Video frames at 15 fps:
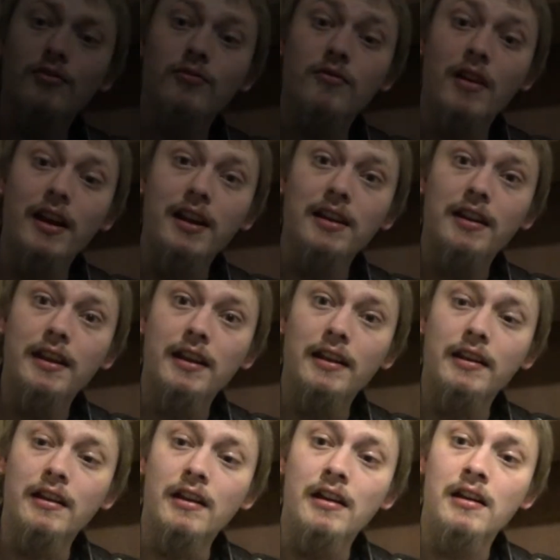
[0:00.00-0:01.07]

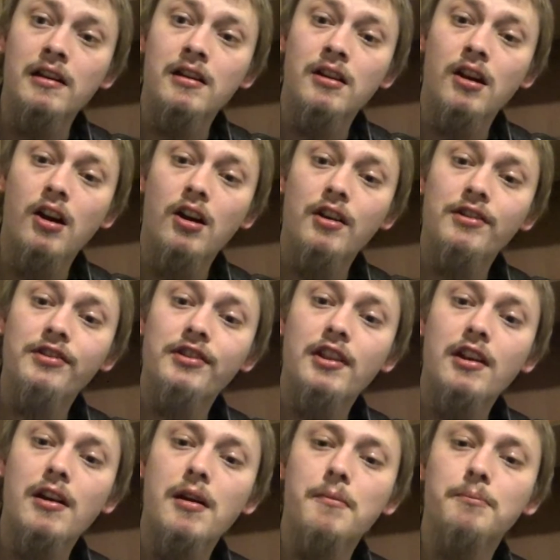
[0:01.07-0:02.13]
rating on
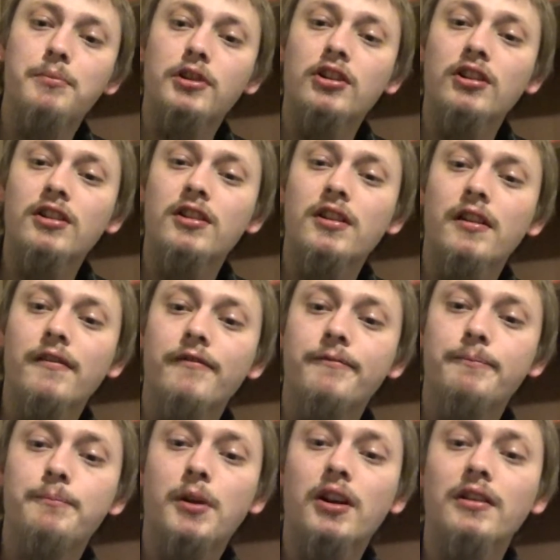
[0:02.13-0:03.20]
the
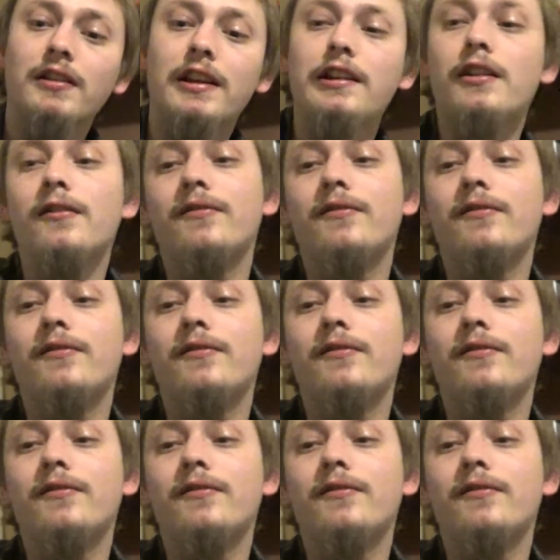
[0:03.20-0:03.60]
Brücke Berliner